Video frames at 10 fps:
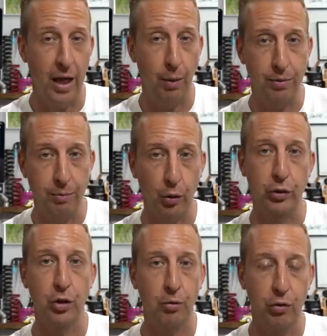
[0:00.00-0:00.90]
with
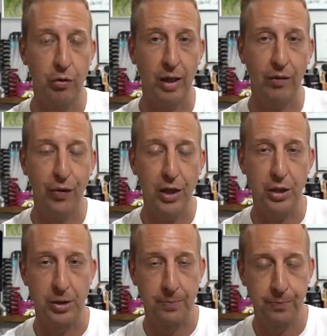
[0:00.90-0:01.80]
modern geometry and
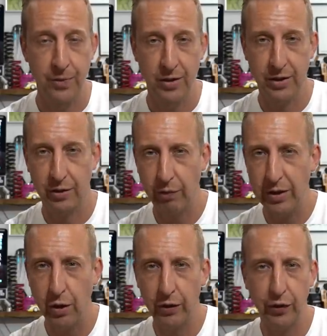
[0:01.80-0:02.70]
features. So three
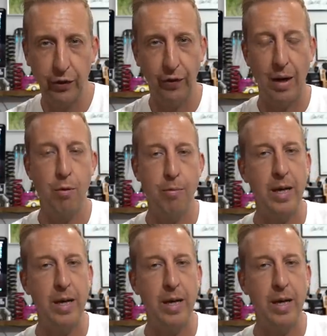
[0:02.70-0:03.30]
sizes available,